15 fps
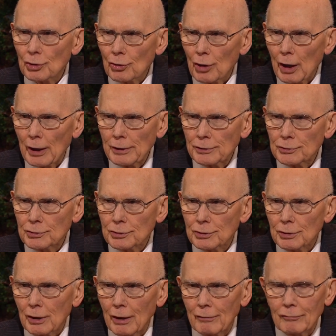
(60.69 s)
Christ
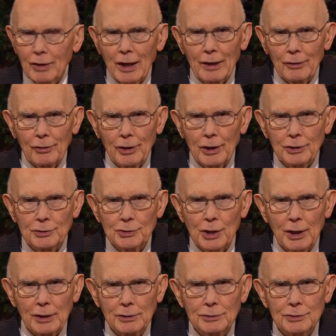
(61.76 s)
of Latter day
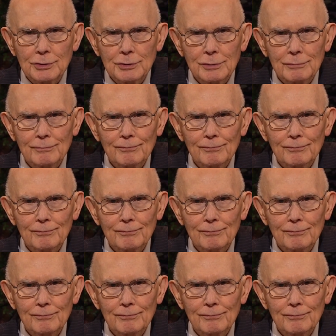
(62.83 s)
Saints.